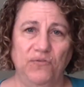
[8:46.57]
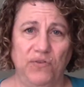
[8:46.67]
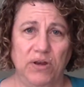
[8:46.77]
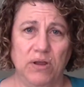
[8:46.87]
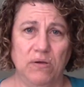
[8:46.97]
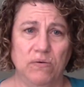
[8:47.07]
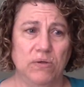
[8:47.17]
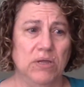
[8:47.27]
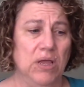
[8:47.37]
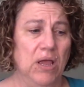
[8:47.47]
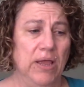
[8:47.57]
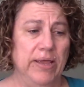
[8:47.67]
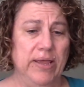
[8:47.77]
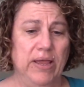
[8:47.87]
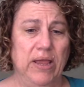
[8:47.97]
video,
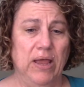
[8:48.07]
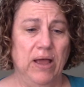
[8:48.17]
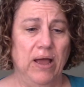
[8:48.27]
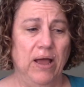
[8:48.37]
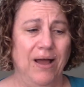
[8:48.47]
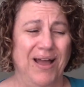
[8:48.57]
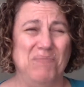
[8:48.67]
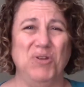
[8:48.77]
I'm